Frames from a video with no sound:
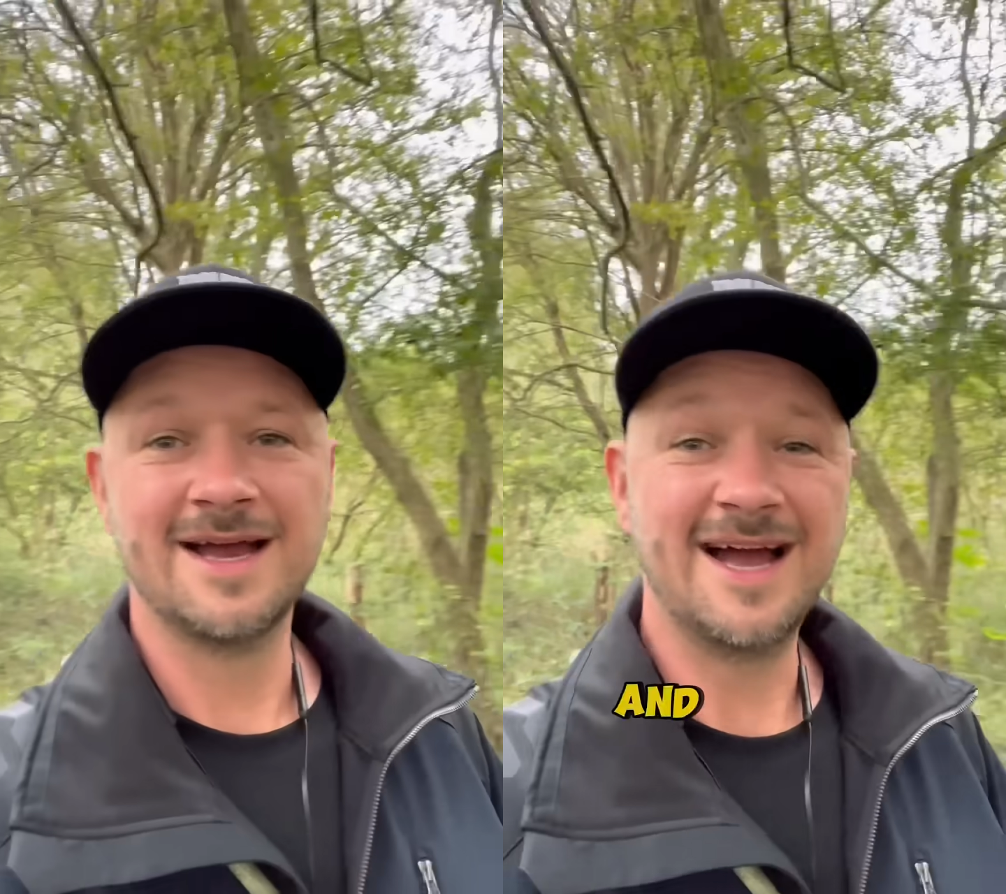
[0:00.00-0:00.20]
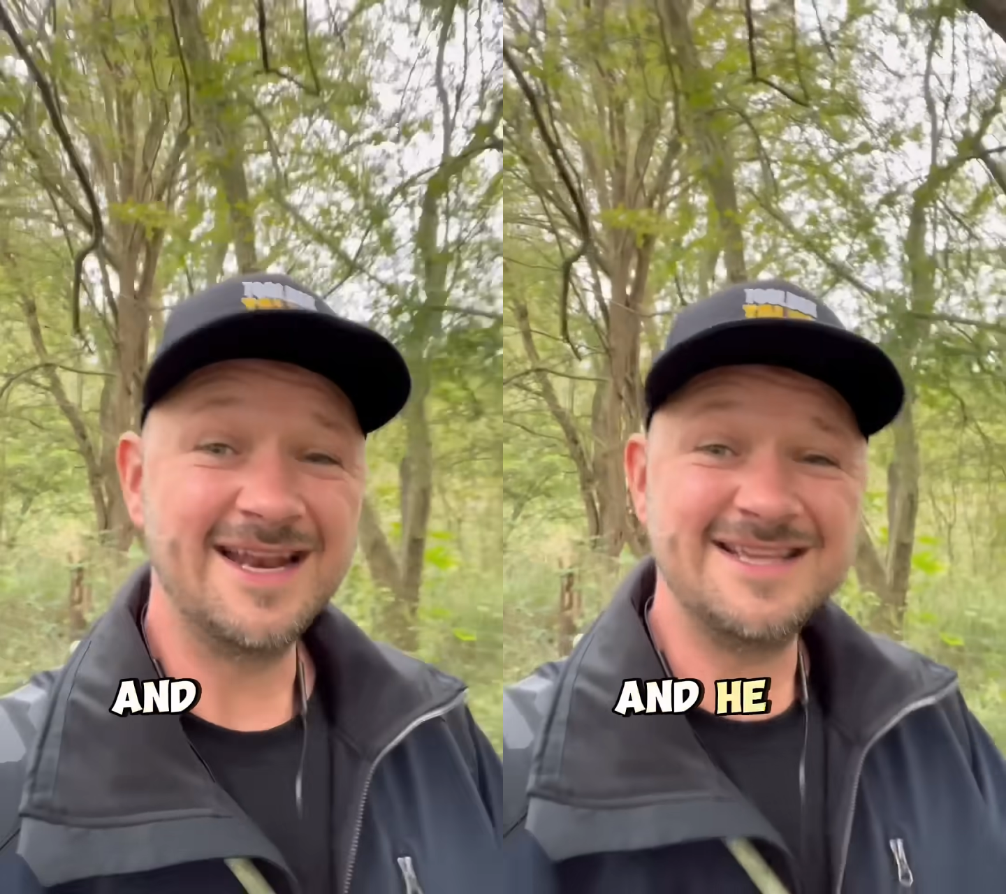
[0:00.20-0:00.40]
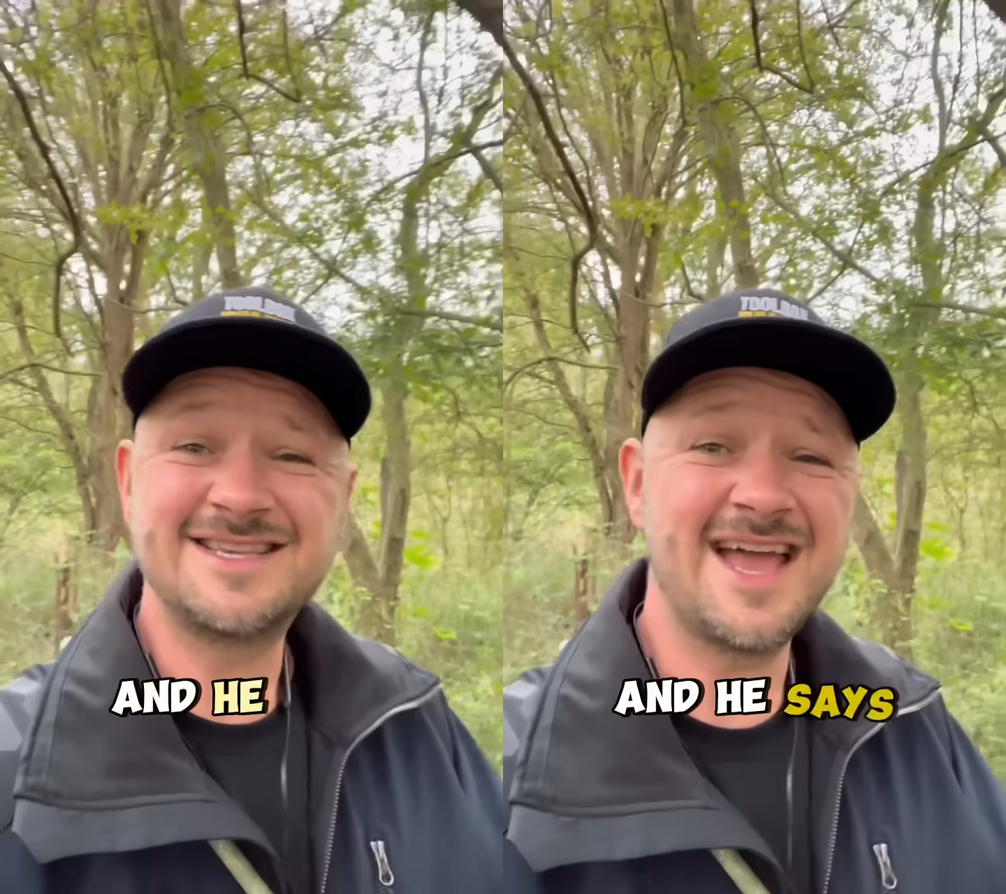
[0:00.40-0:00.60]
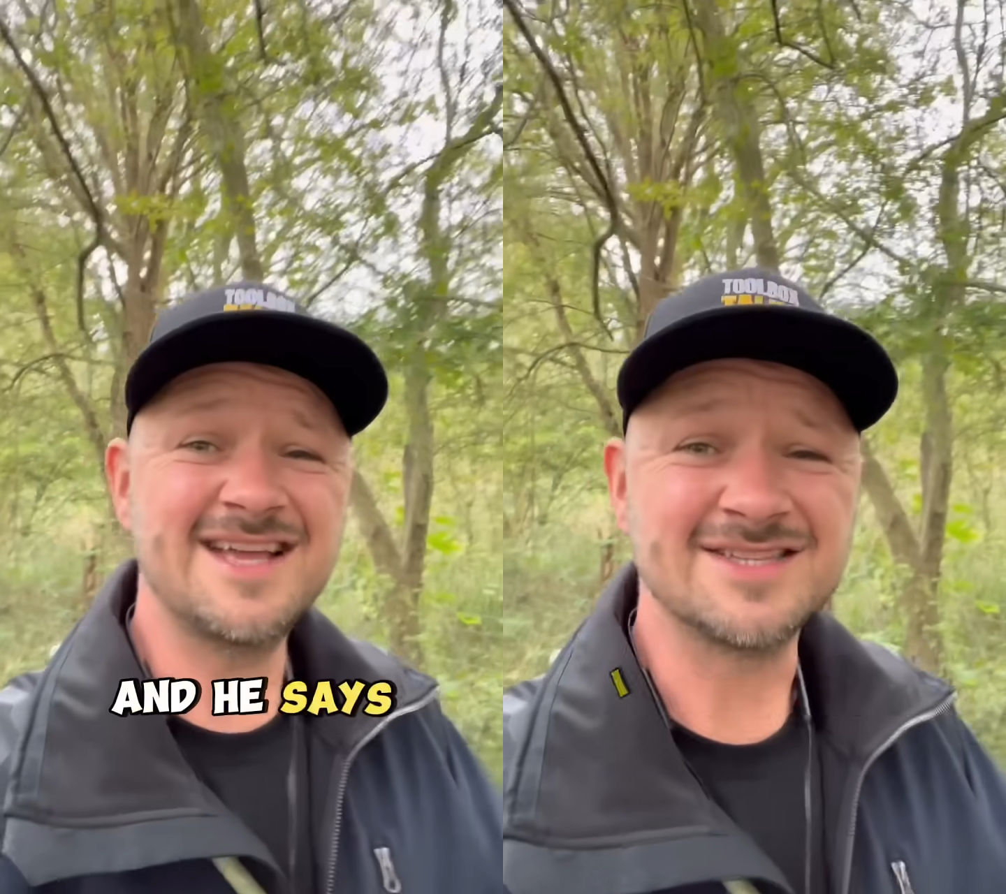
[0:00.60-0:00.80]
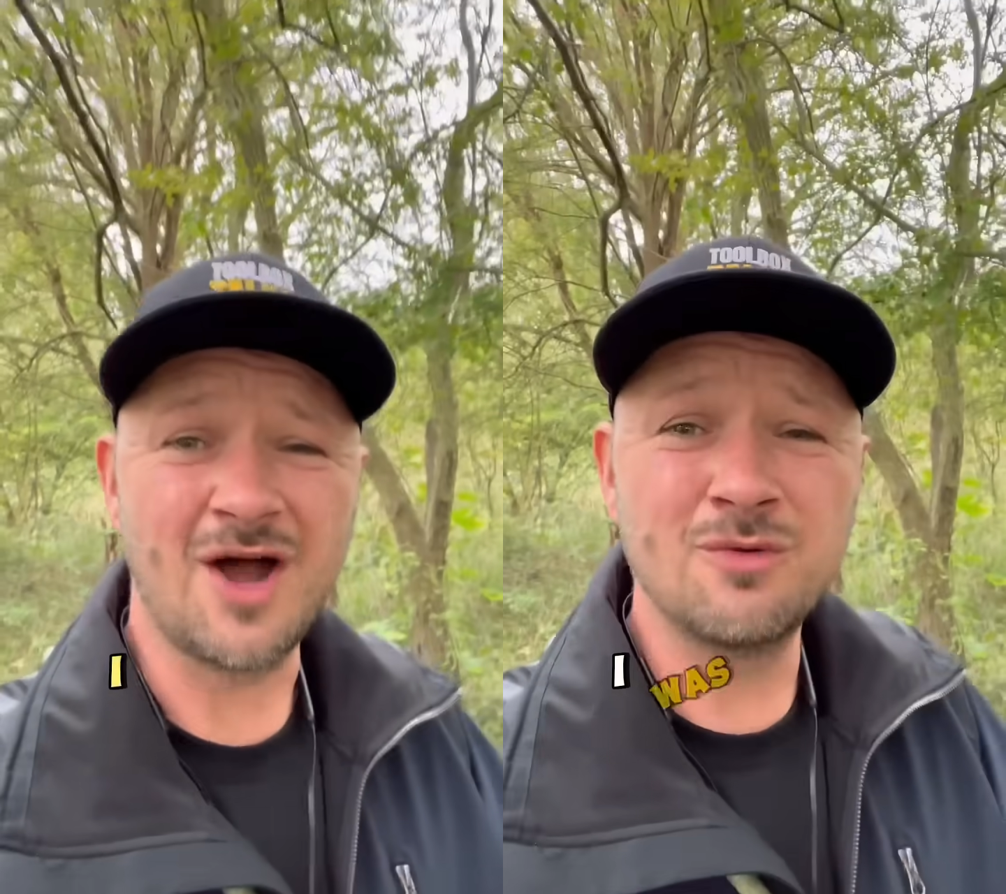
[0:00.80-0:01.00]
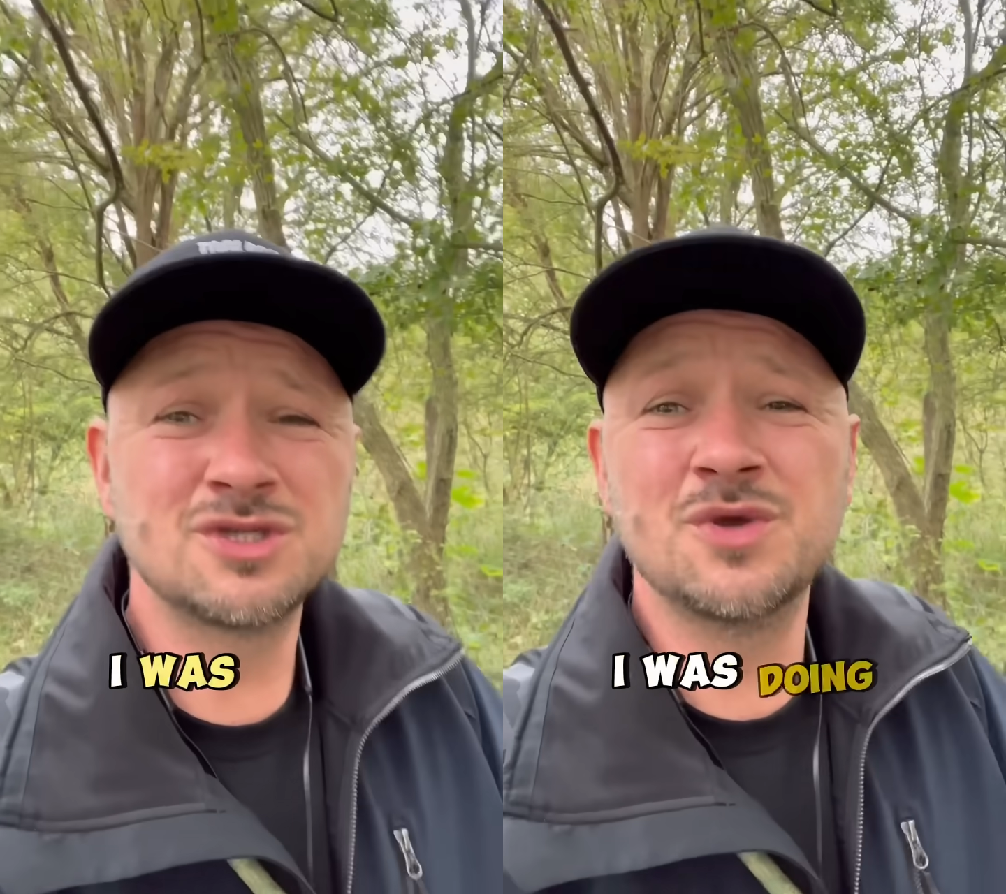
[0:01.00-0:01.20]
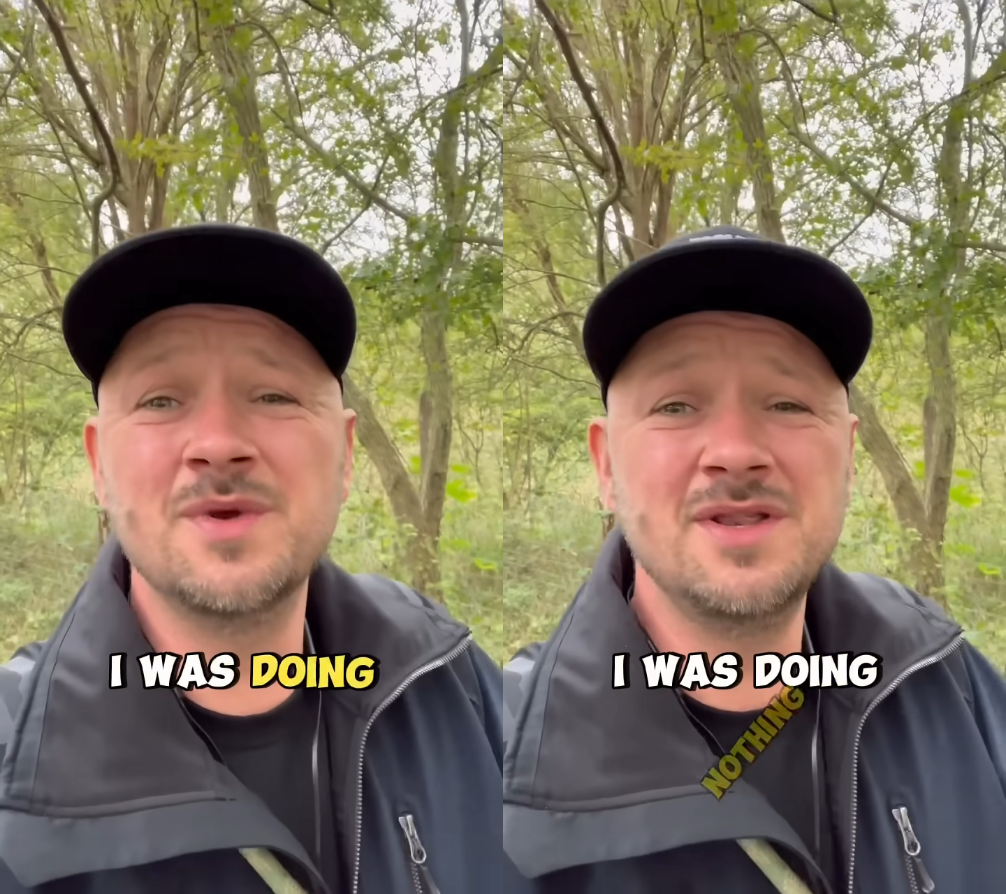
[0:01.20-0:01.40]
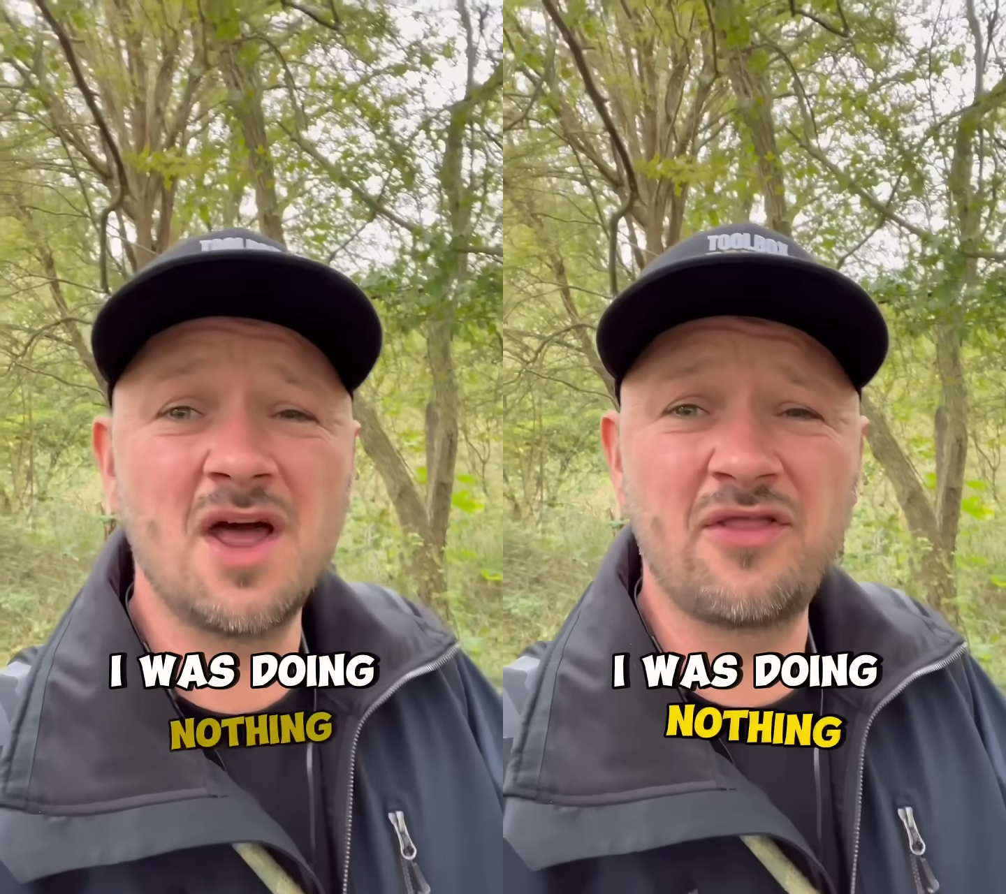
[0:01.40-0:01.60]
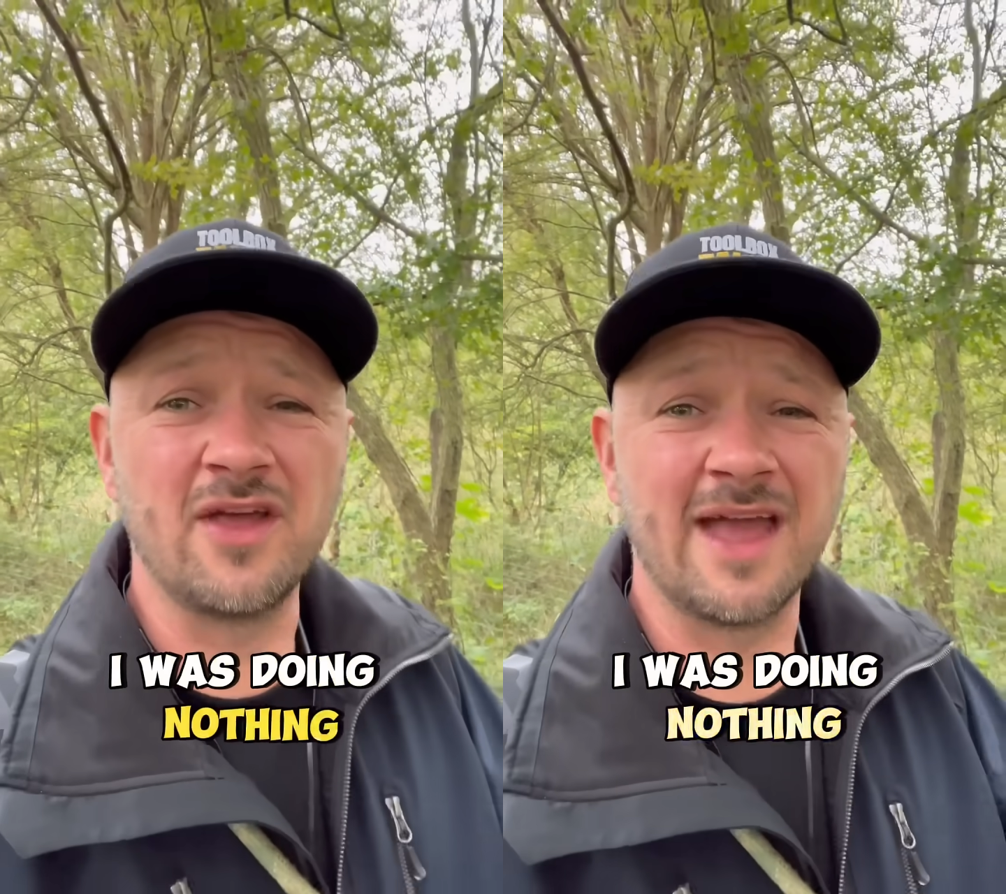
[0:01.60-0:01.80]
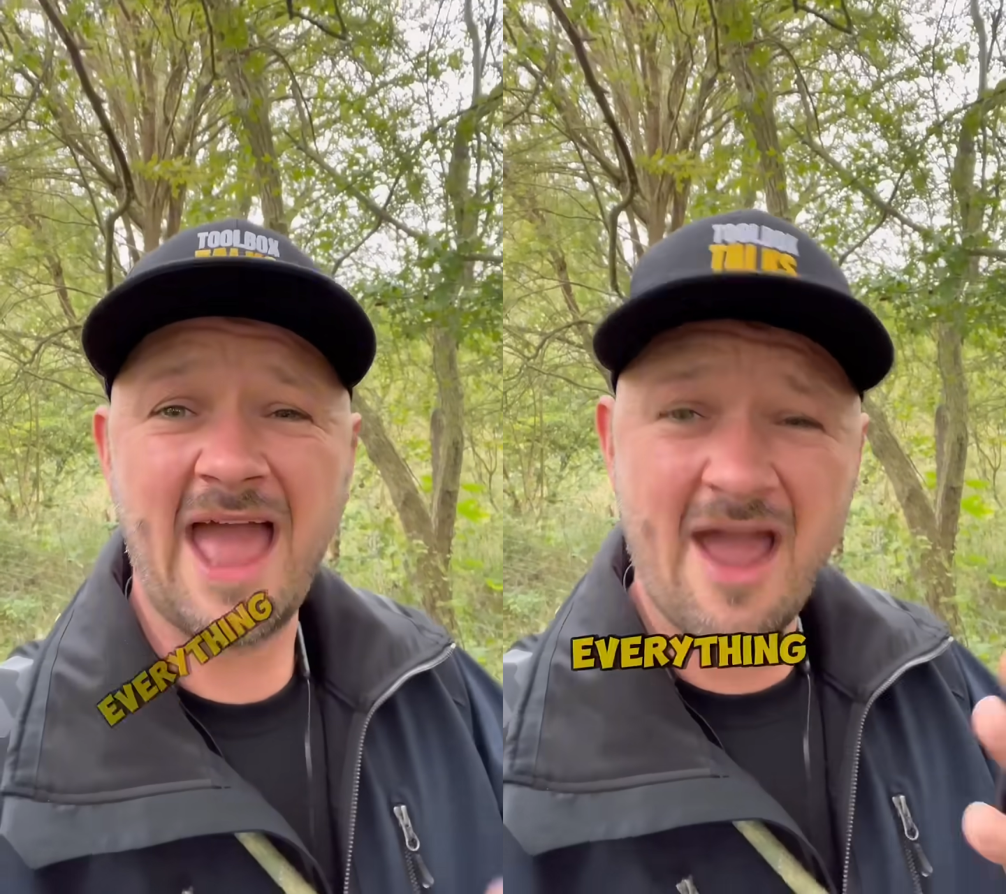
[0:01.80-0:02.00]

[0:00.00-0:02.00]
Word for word: And he says, I was doing nothing.